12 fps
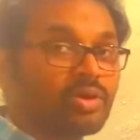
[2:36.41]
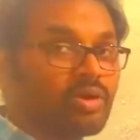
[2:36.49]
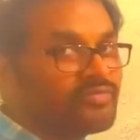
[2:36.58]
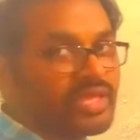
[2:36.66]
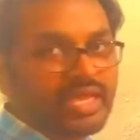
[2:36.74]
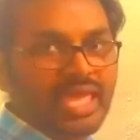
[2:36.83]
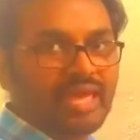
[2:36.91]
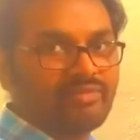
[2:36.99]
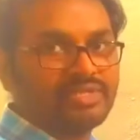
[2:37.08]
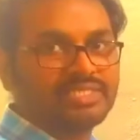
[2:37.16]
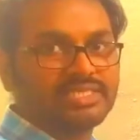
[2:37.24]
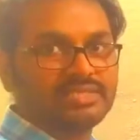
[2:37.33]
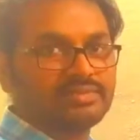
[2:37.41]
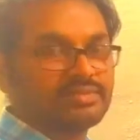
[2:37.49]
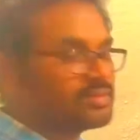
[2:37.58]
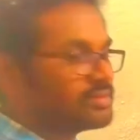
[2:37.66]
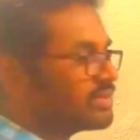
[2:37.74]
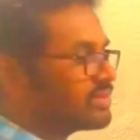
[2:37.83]
of the cavity.
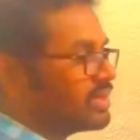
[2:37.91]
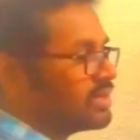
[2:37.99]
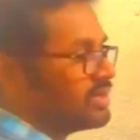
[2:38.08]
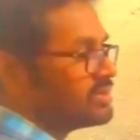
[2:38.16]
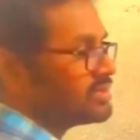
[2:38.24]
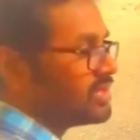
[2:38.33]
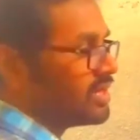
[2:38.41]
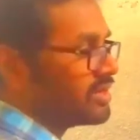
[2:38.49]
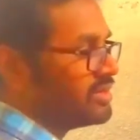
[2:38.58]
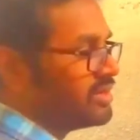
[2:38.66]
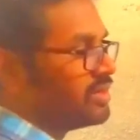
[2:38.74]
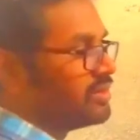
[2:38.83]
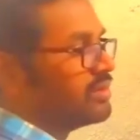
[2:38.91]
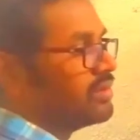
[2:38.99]
Nothing is there here.